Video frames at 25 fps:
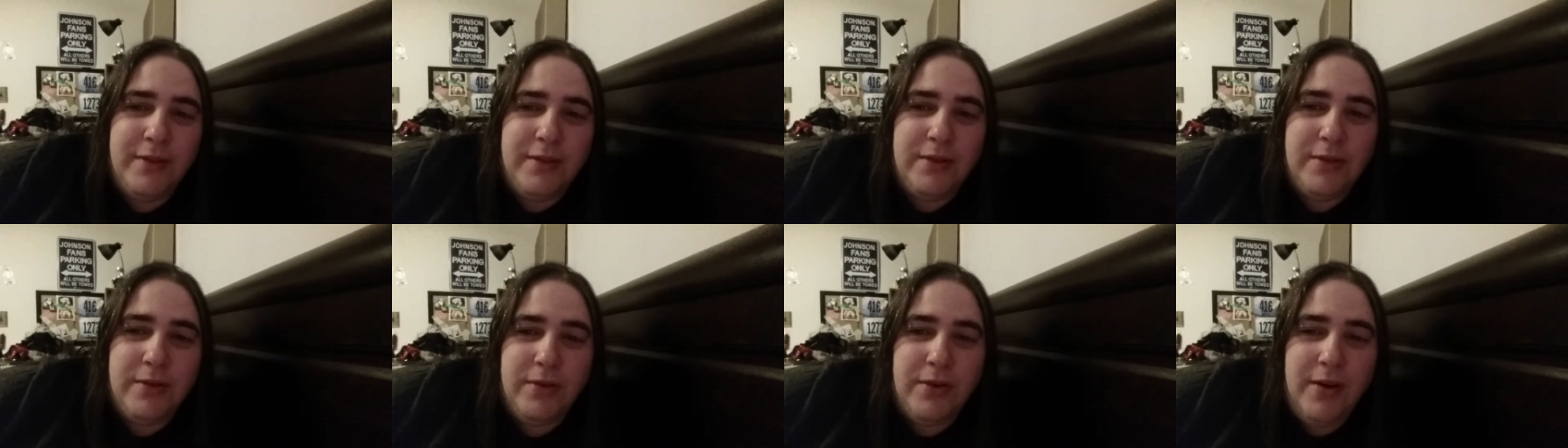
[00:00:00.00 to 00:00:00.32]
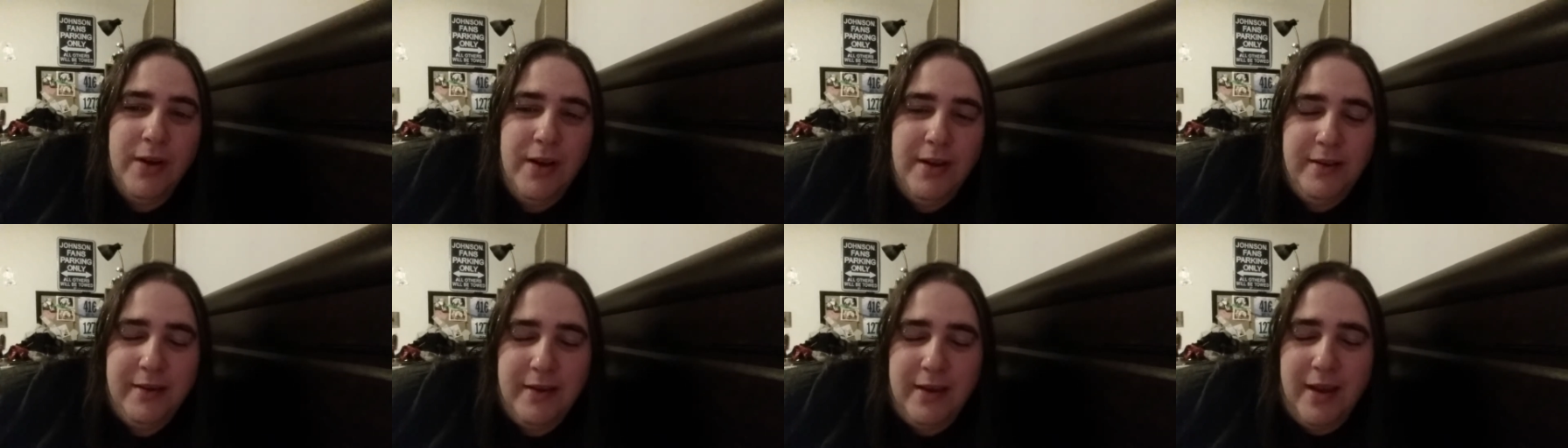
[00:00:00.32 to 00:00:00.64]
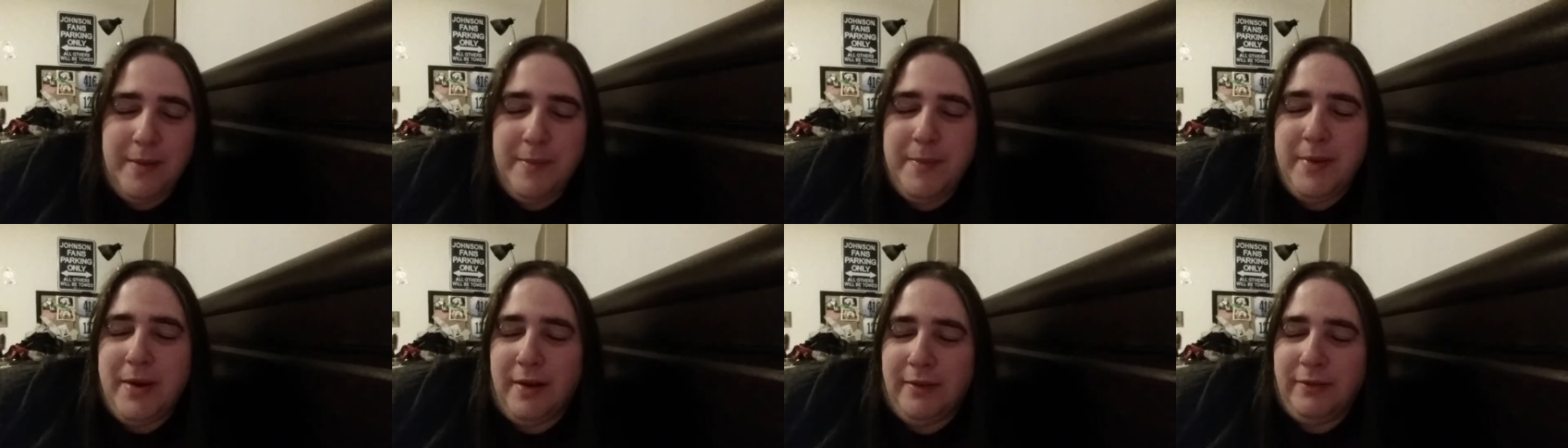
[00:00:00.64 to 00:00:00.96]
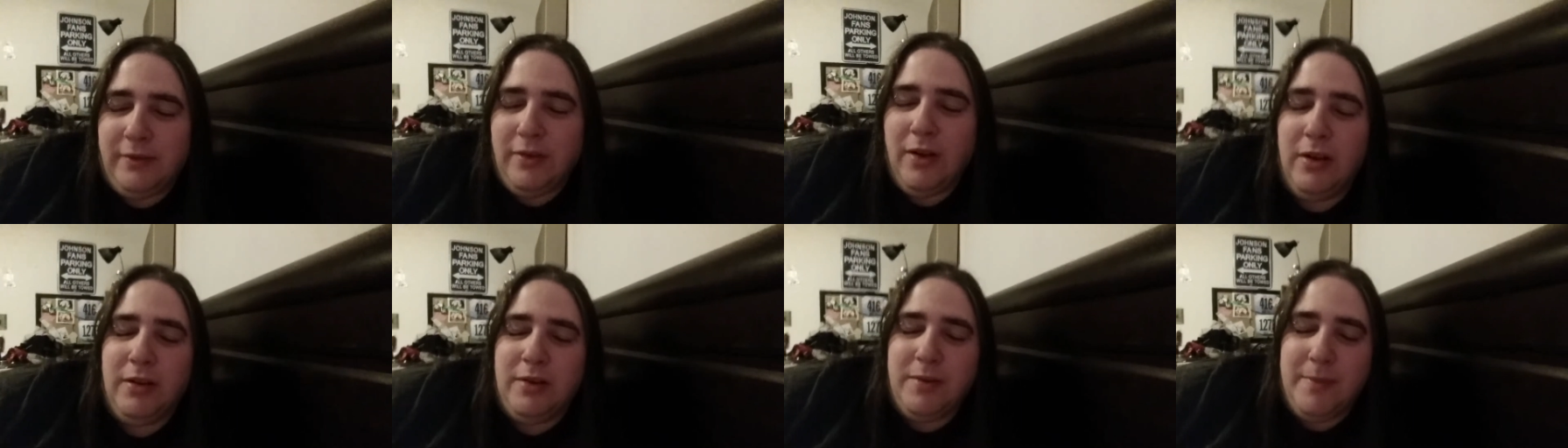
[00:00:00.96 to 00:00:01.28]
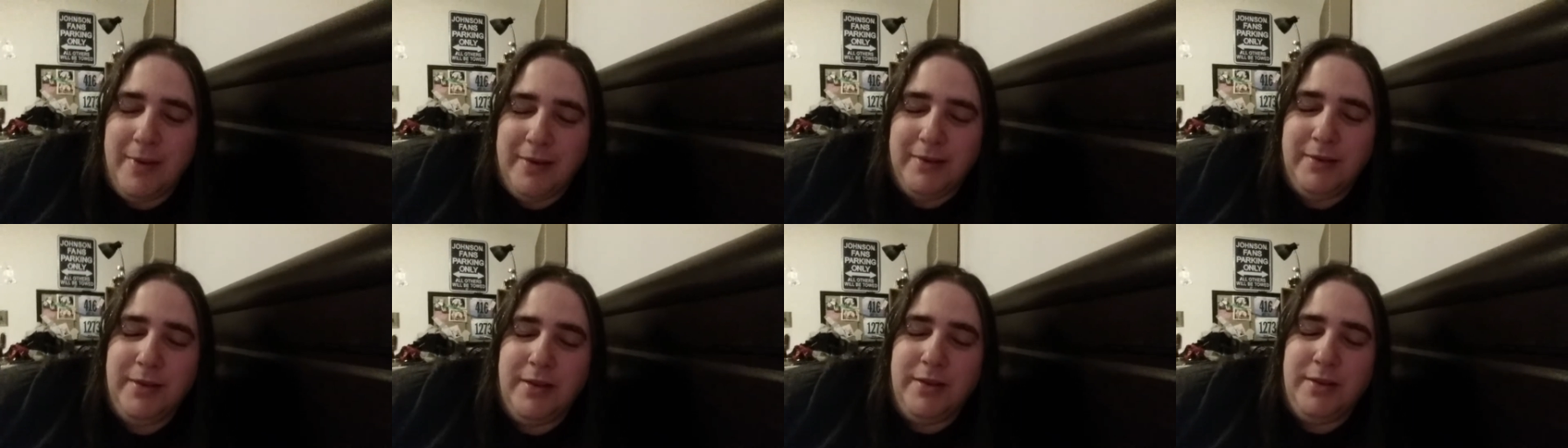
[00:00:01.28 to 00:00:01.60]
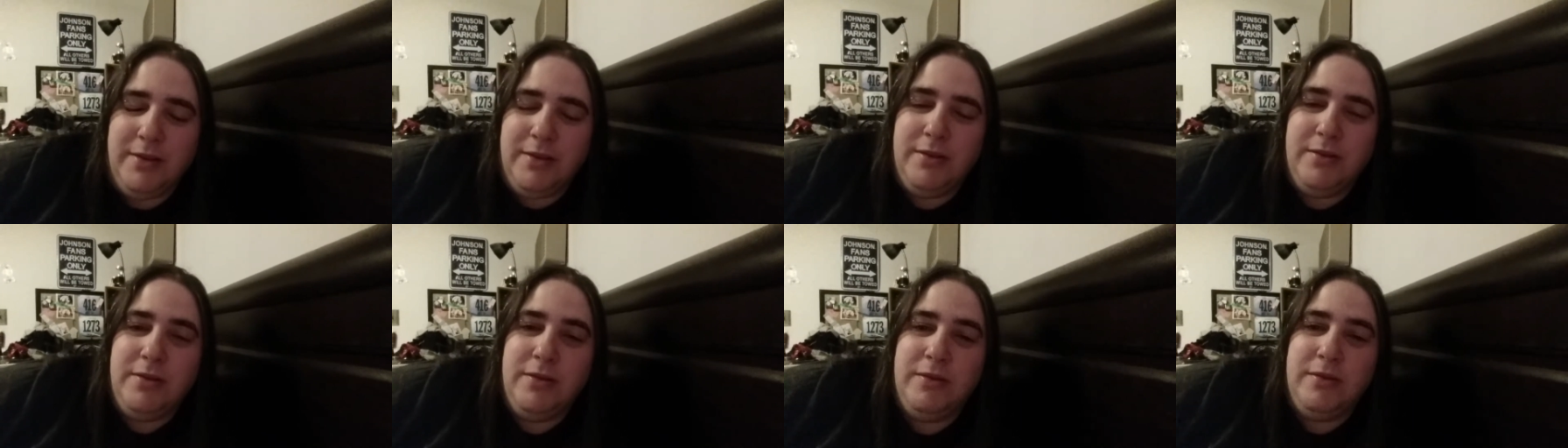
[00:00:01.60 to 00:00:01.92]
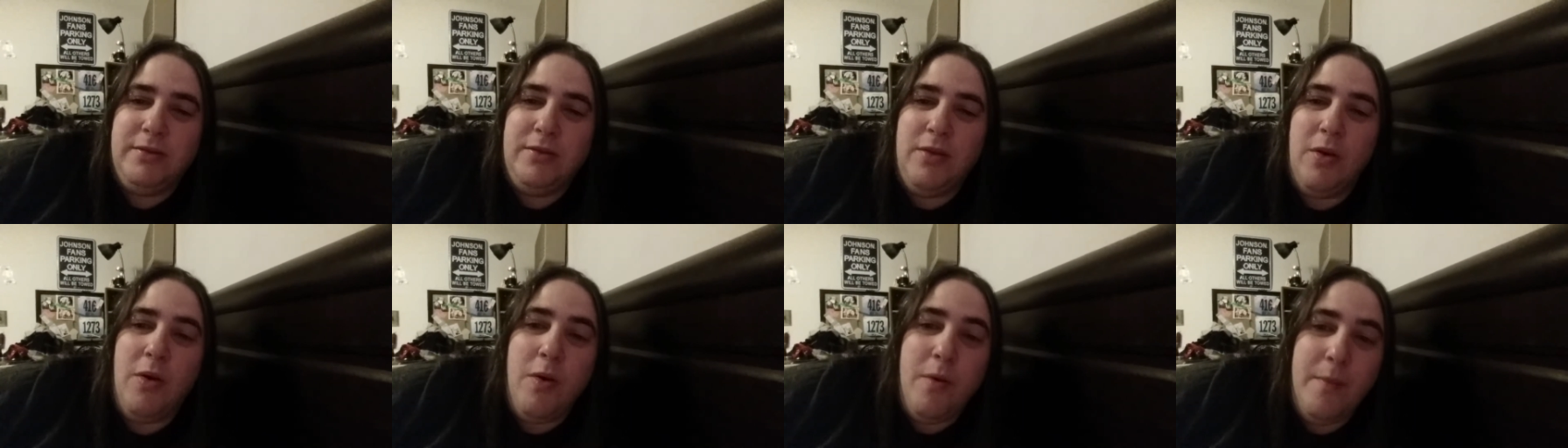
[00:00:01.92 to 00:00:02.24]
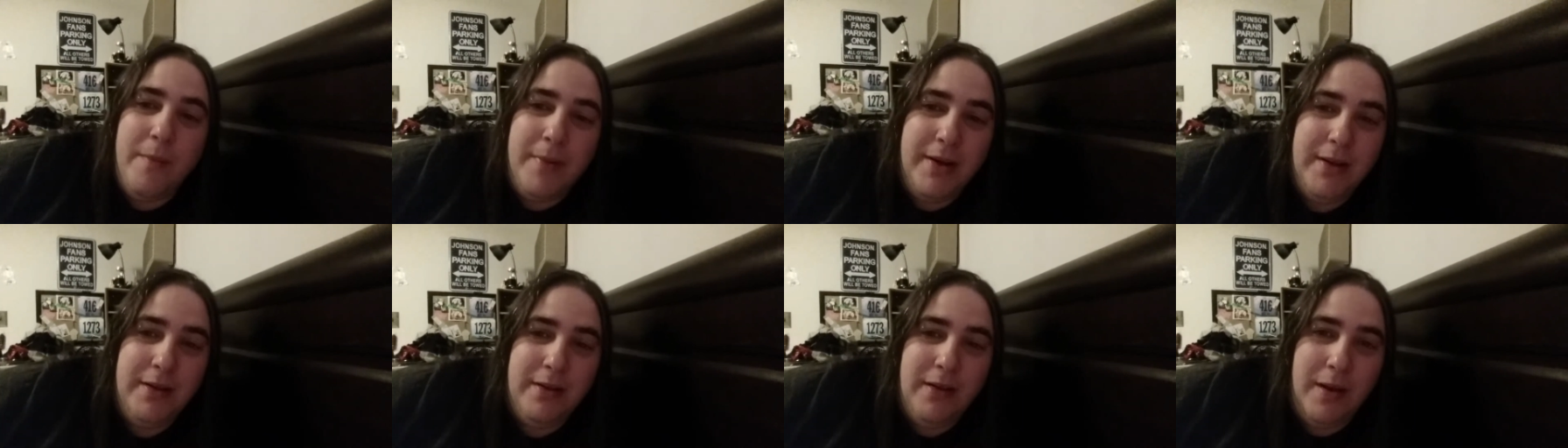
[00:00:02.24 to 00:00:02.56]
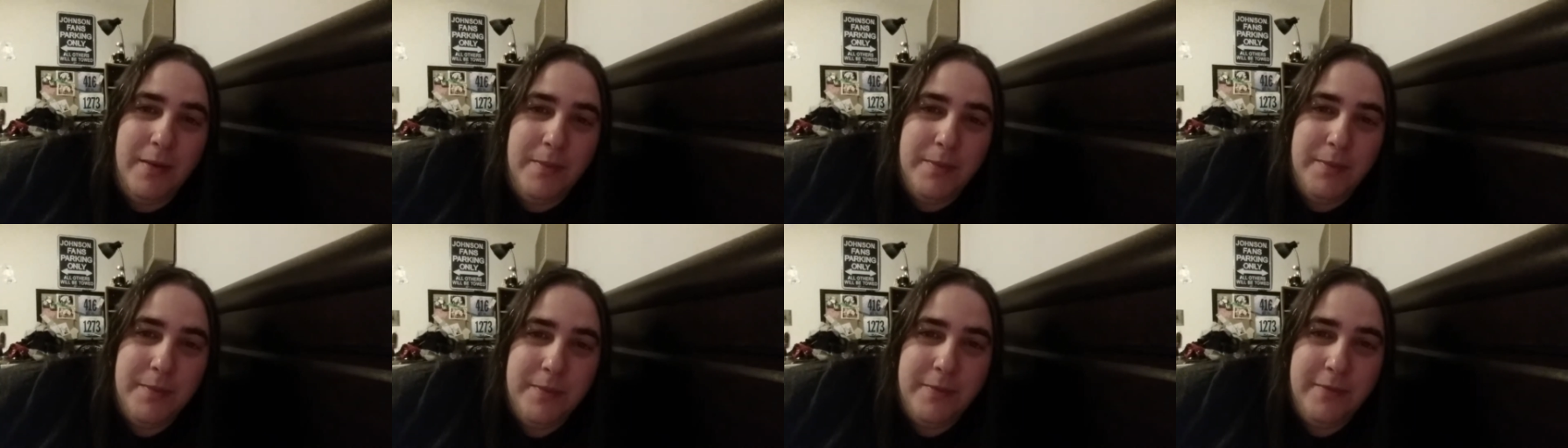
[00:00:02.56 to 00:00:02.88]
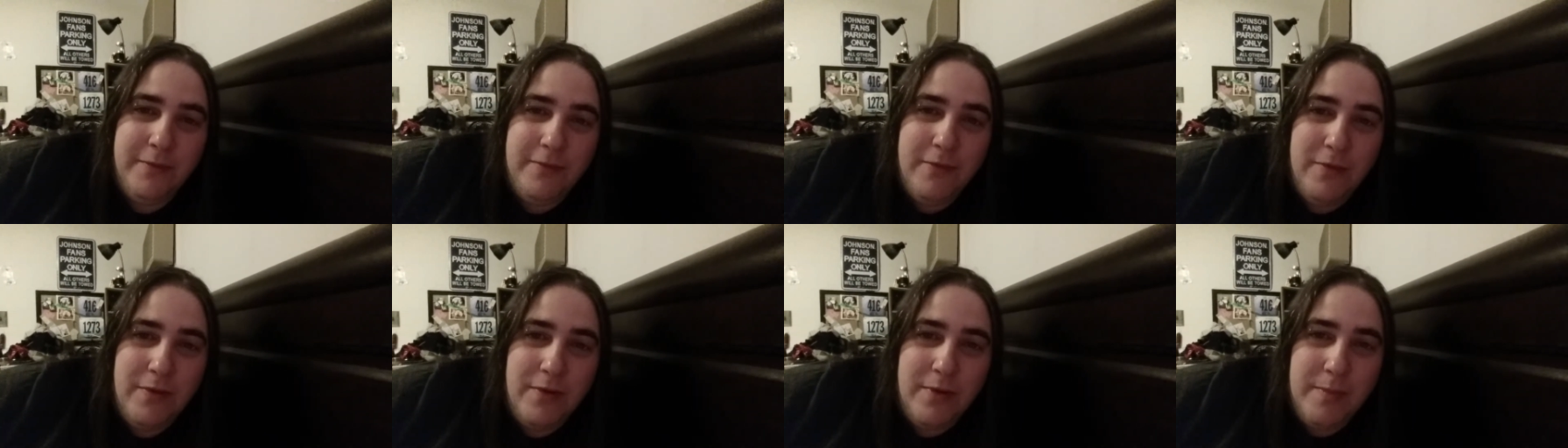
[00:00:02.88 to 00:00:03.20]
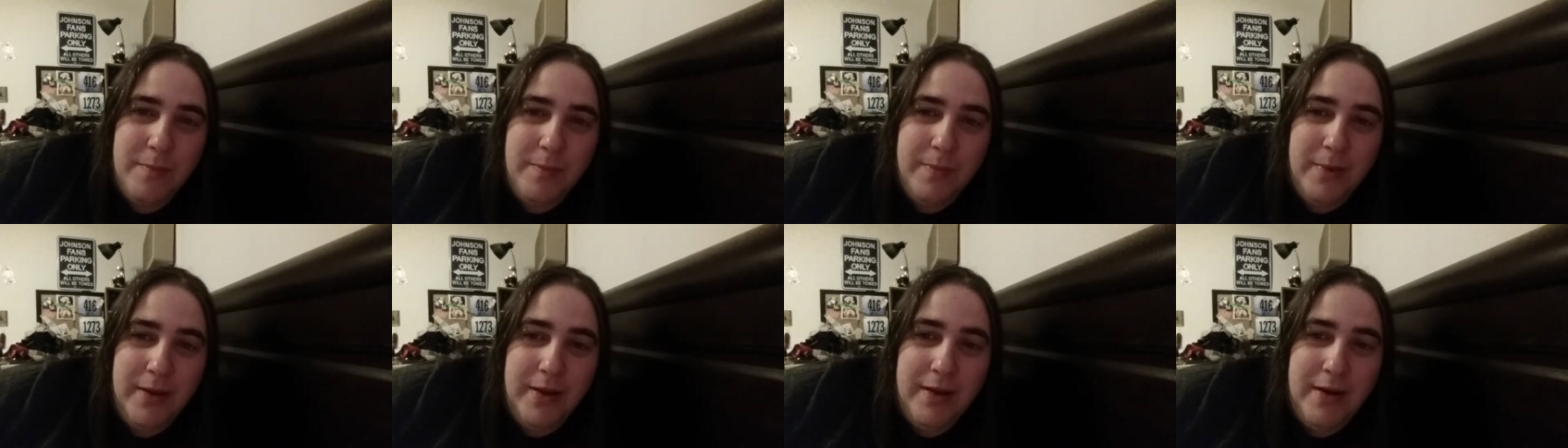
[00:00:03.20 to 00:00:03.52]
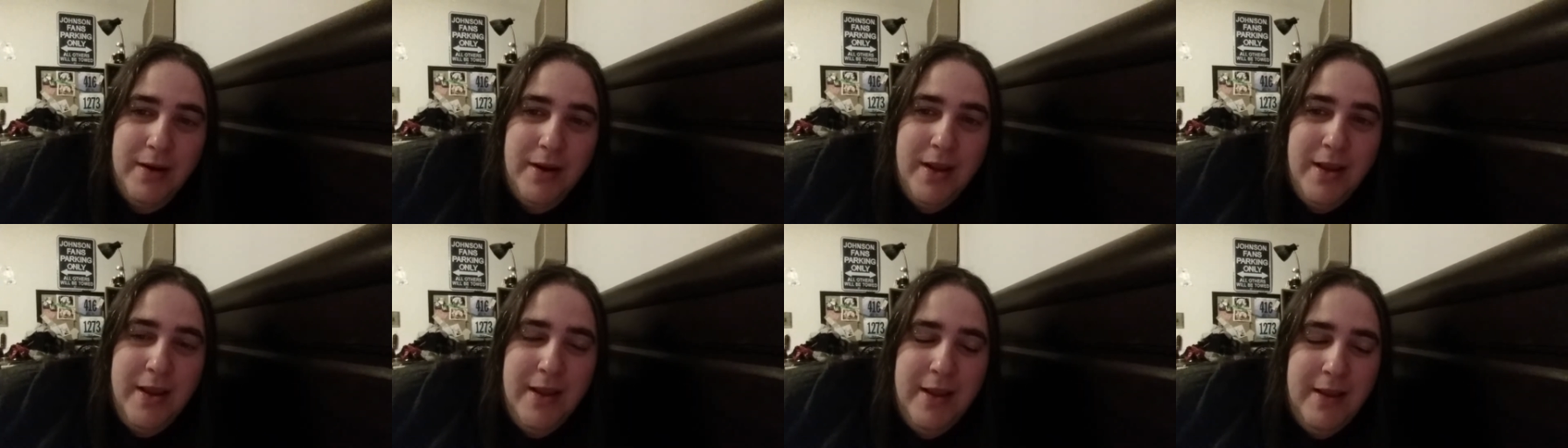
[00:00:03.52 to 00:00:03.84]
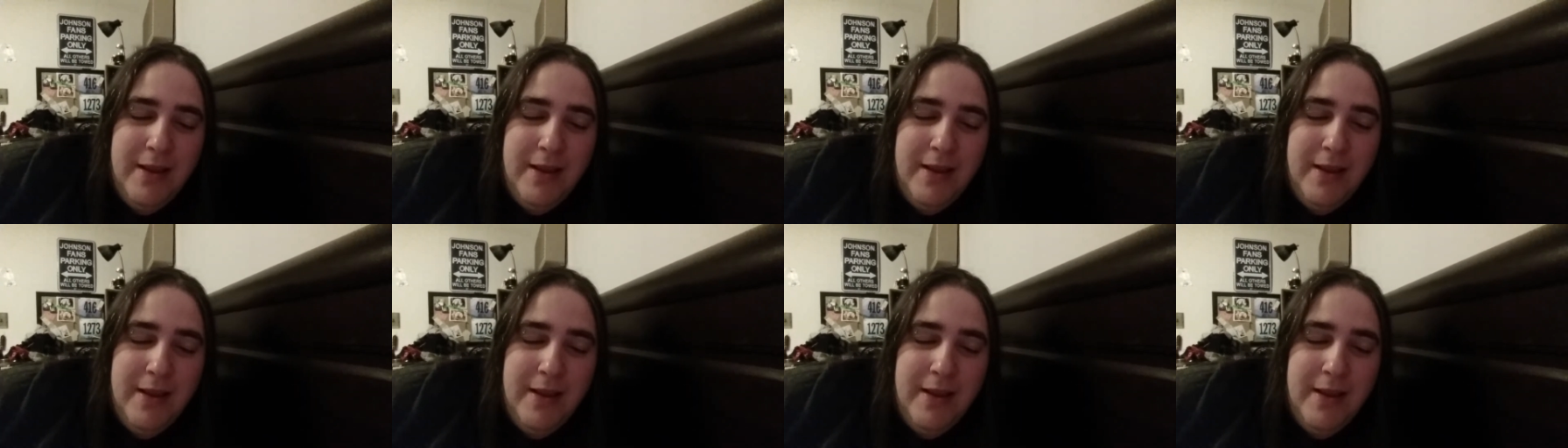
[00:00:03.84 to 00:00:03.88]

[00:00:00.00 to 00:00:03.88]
It's crazy. I mean, I've talked about this so many times before, but